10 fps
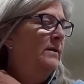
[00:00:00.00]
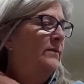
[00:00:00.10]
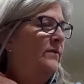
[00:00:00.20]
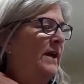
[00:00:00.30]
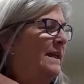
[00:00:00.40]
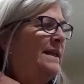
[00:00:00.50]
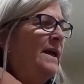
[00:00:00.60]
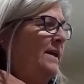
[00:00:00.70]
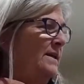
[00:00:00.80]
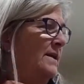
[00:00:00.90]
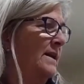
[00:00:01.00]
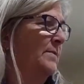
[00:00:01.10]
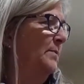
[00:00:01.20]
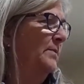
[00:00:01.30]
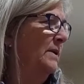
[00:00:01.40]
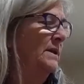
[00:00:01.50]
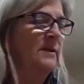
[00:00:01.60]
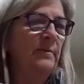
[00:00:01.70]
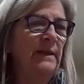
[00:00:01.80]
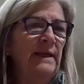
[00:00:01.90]
finally I ended up a little
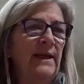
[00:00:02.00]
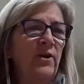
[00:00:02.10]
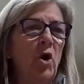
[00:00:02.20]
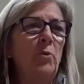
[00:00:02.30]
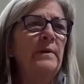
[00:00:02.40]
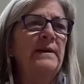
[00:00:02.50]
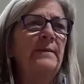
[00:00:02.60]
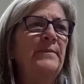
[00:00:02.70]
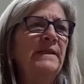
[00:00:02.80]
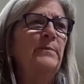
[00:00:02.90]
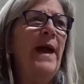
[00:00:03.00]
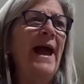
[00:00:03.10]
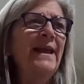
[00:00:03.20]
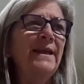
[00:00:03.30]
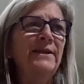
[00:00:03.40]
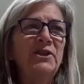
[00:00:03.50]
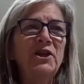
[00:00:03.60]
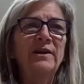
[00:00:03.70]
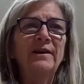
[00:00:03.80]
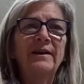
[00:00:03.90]
bit later opening up this package,
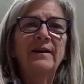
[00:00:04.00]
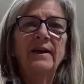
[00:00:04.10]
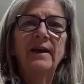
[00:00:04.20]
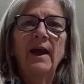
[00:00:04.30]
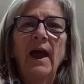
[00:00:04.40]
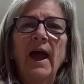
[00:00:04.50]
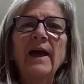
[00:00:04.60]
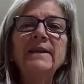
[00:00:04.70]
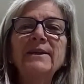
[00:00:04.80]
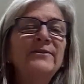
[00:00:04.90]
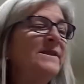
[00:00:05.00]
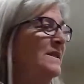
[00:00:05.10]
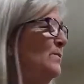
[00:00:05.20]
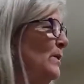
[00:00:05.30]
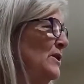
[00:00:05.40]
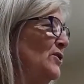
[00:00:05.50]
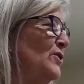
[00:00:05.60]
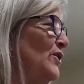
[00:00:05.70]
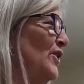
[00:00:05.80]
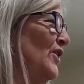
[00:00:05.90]
and here's this pressure
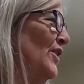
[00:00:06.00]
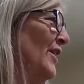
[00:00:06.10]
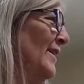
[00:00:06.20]
cooker.